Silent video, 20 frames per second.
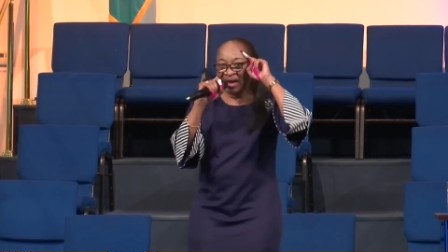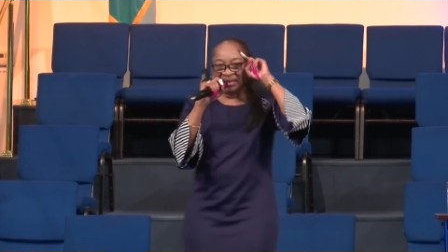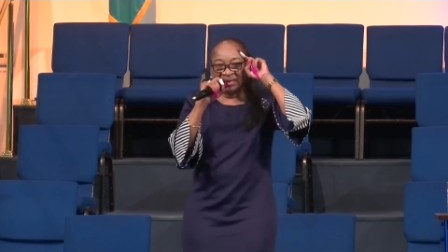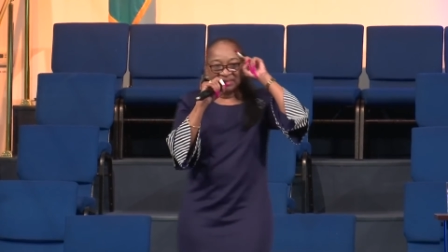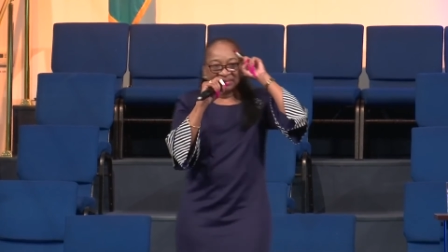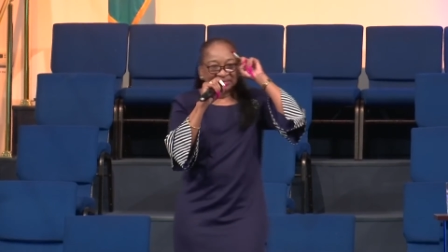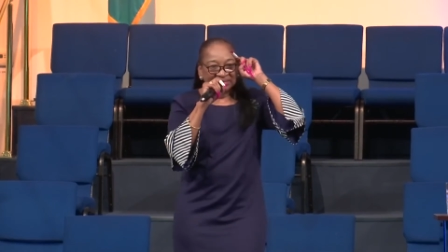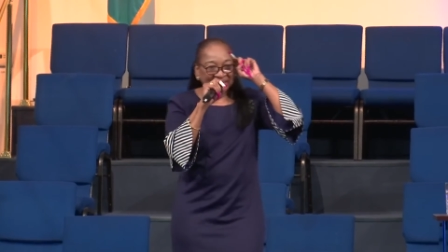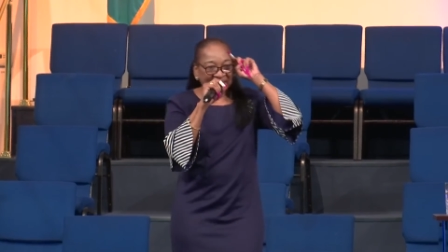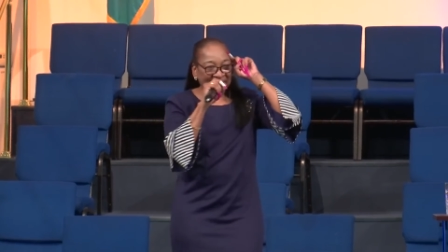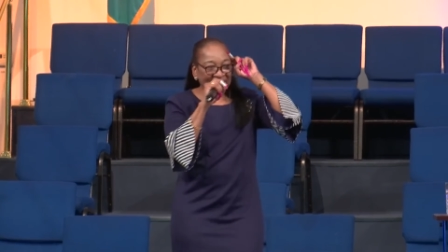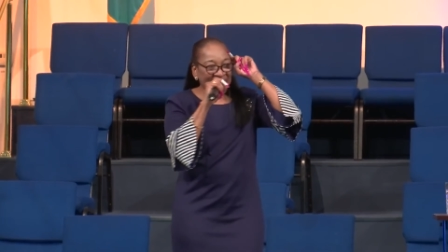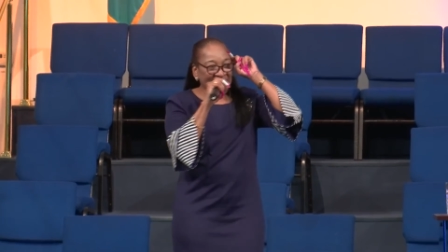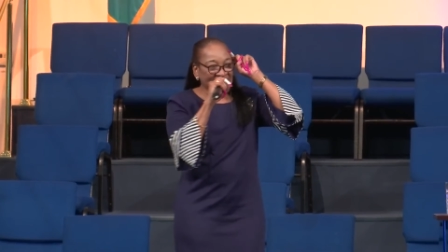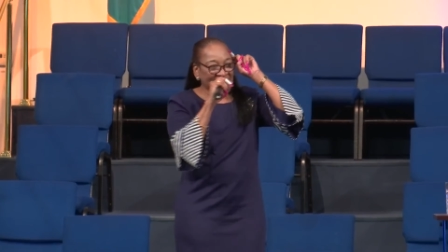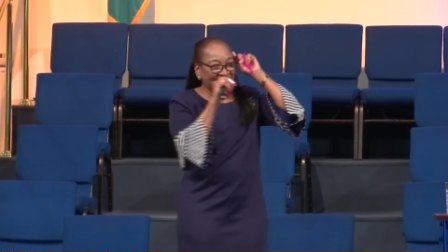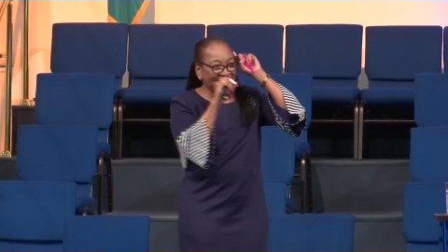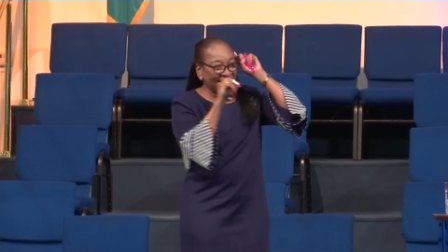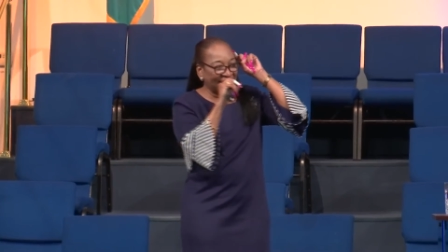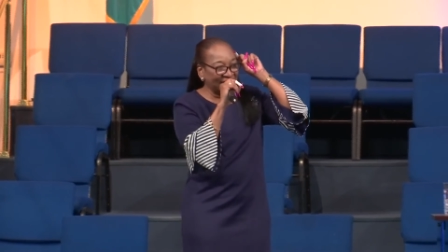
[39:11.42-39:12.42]
he said,
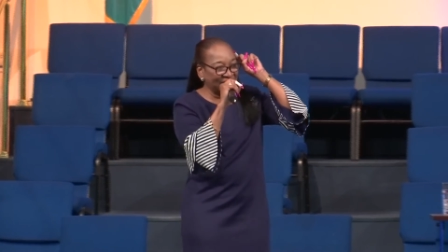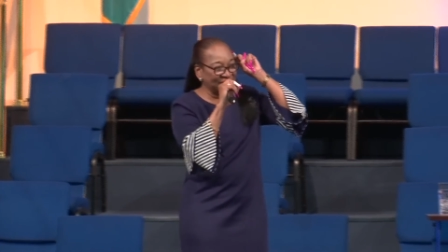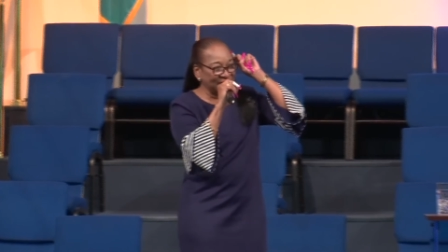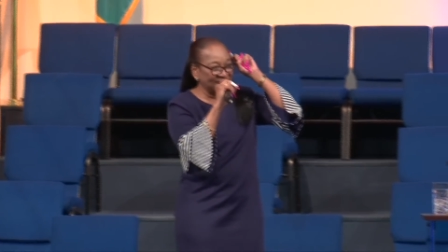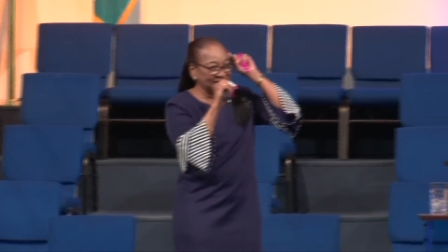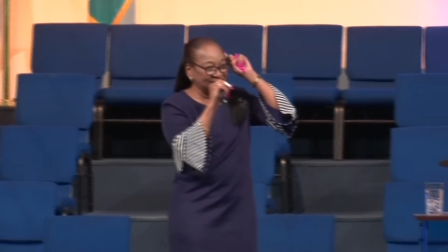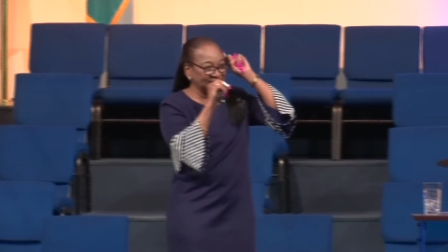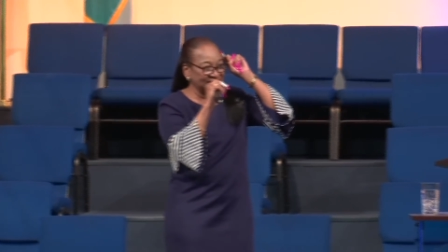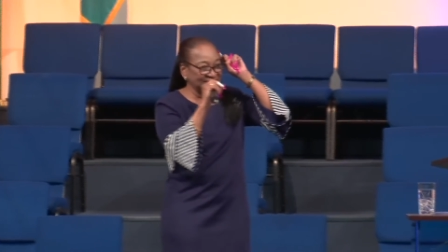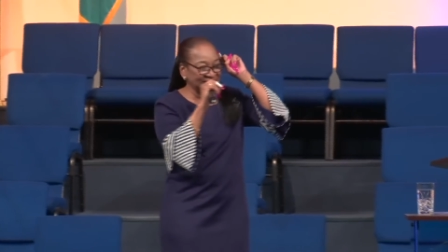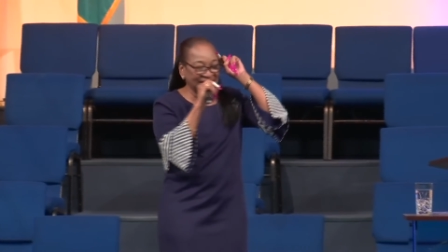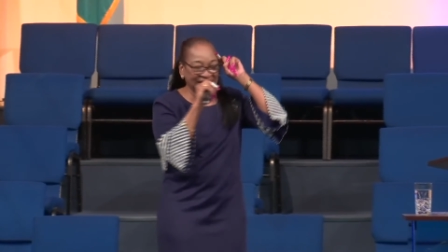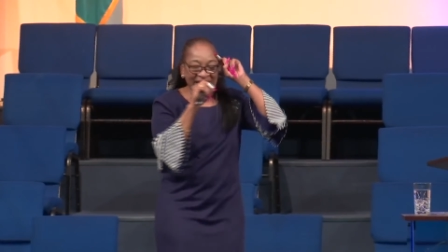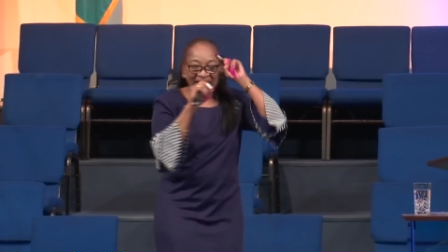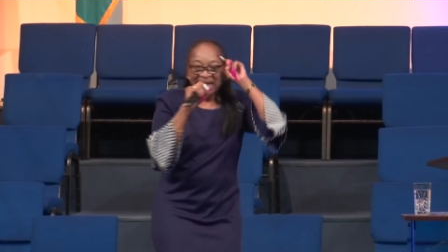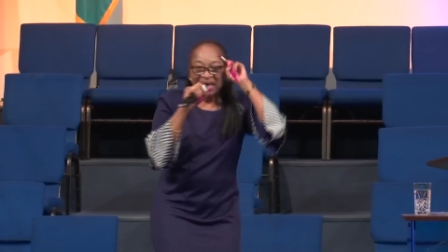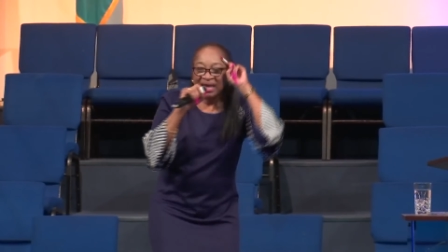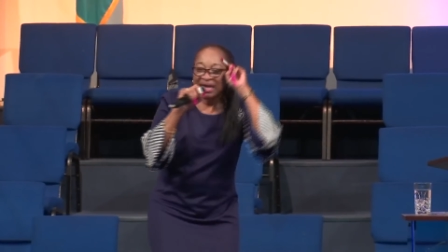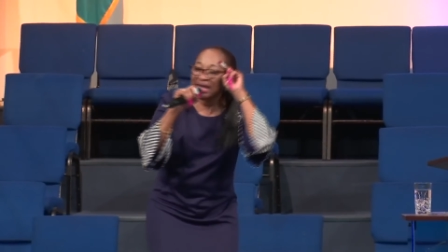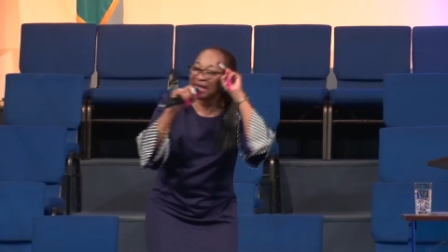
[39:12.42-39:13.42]
That I may see.
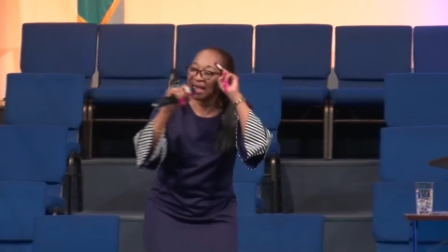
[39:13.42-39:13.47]
He